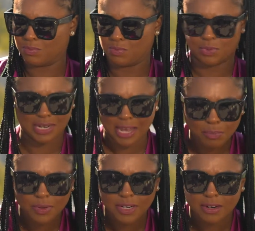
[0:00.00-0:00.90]
what
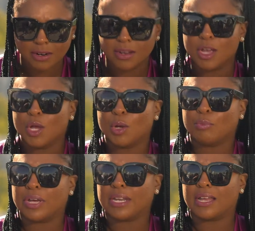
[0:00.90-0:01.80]
happened there,
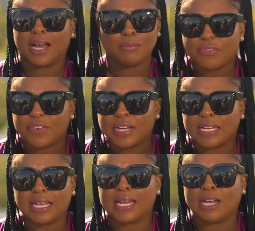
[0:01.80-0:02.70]
but I'm
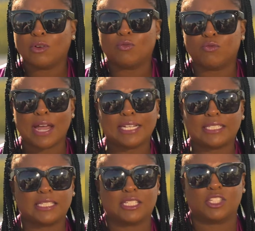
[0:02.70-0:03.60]
funny and I don't write
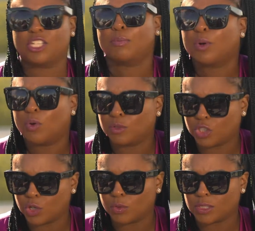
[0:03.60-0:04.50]
typical
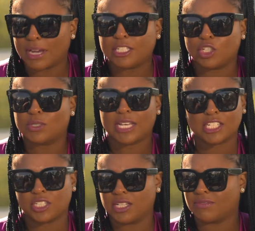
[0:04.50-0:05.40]
jokes. My jokes
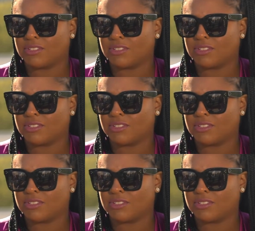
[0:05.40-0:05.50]
actually have